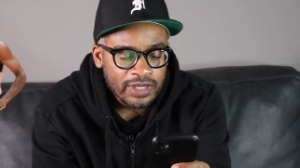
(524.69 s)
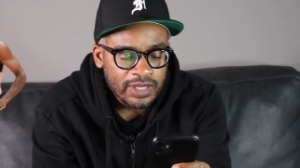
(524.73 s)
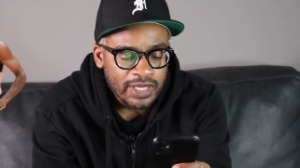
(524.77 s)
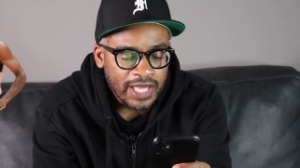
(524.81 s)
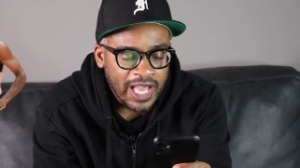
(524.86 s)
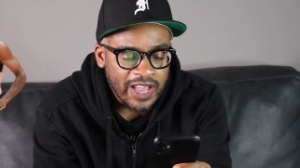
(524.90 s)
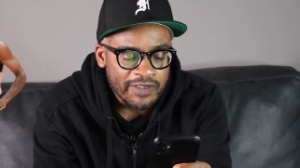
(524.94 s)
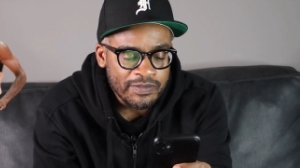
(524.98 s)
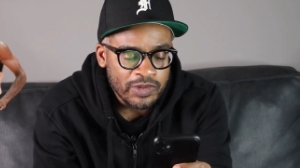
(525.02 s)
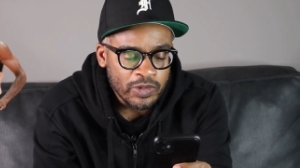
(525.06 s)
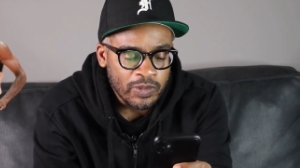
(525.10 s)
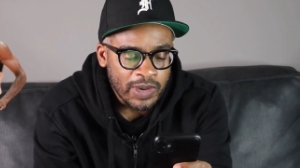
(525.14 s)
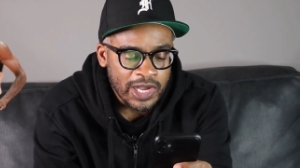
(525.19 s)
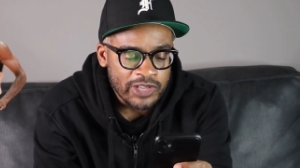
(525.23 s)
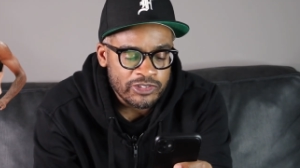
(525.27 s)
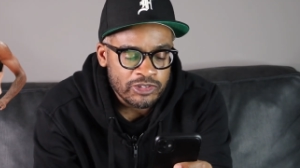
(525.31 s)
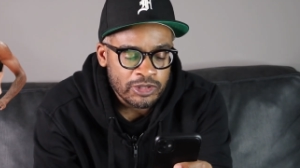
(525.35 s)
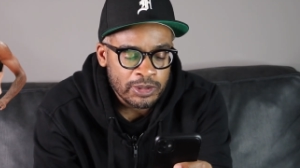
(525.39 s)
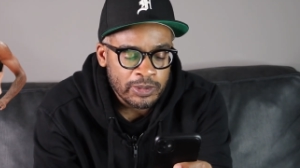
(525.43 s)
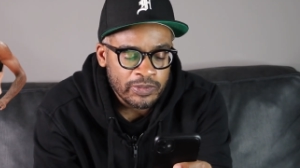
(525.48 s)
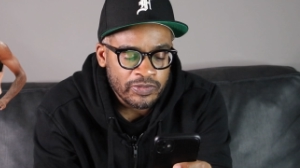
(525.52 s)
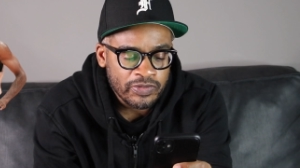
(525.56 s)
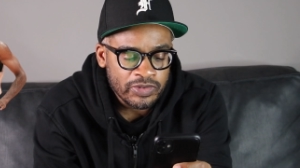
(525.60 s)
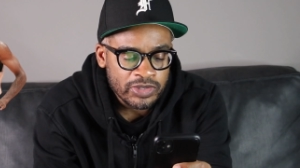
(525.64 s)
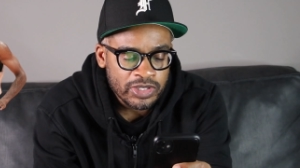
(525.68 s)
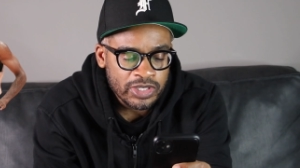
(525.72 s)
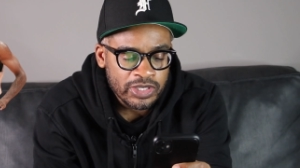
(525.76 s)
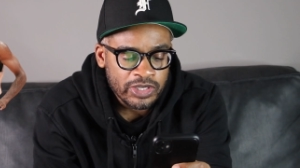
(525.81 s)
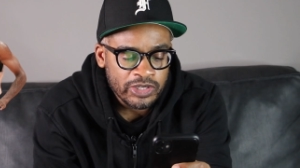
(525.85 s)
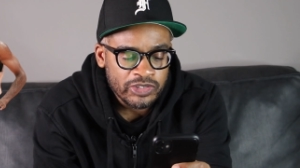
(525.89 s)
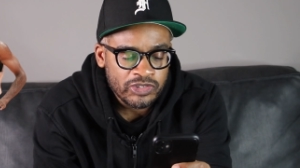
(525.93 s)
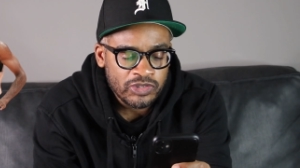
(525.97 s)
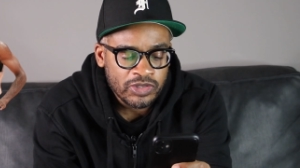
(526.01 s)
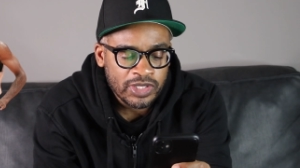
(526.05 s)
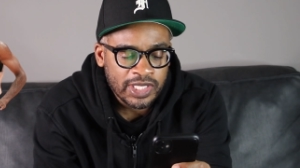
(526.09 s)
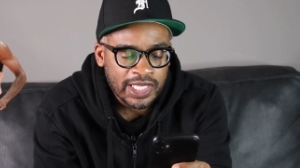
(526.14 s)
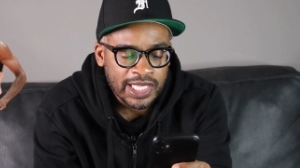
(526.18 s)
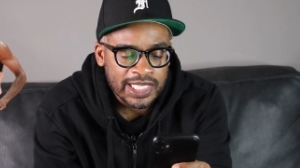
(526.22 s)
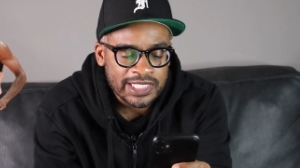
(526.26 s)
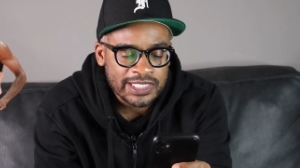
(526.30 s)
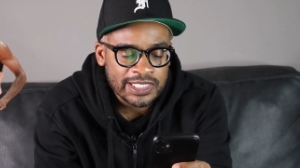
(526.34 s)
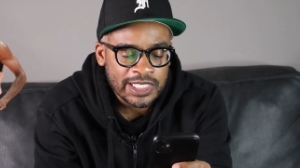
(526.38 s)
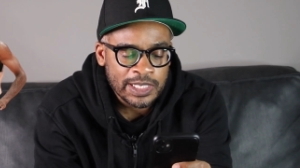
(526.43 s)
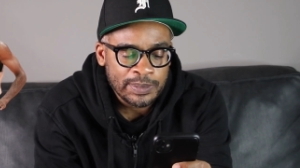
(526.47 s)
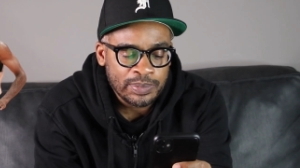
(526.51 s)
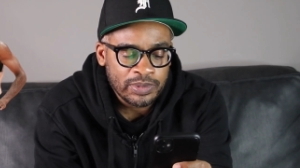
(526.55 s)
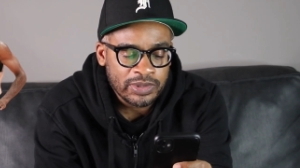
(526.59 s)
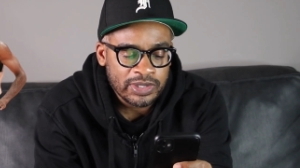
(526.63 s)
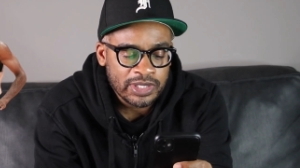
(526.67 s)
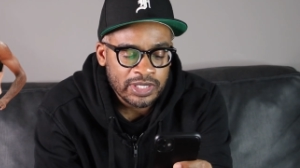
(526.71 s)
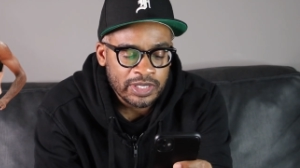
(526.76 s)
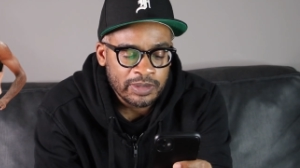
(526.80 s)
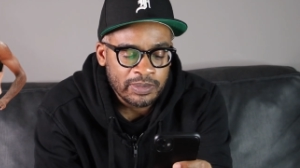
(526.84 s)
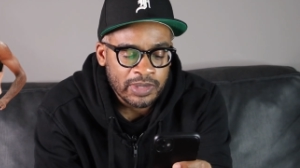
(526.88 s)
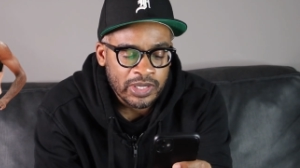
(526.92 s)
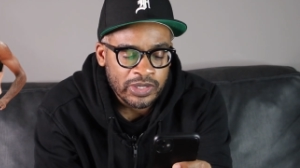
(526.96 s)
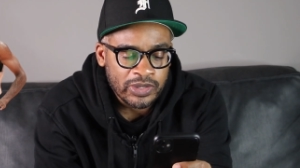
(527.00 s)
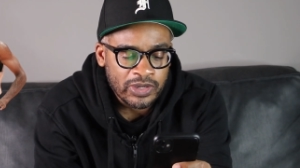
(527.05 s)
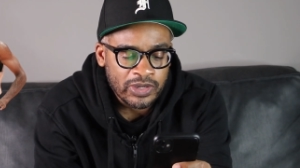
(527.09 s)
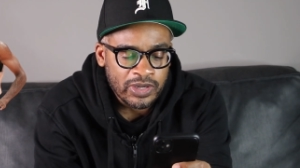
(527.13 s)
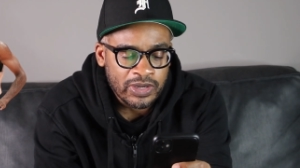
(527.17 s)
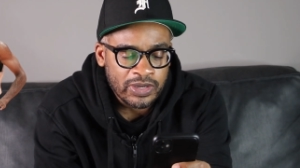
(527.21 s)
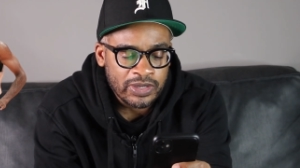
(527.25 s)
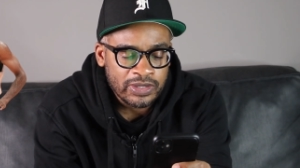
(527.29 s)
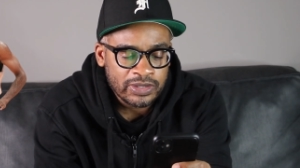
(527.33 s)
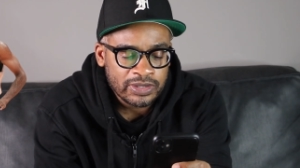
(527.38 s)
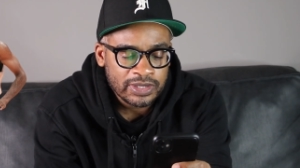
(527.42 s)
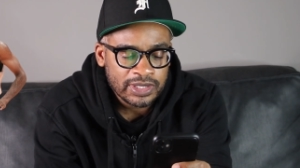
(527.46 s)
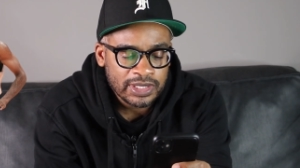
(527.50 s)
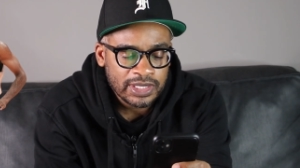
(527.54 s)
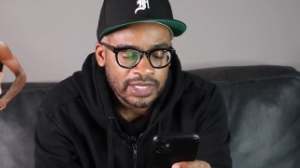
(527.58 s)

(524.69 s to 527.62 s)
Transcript: I've been watching him for years. You can't sleep on him at all.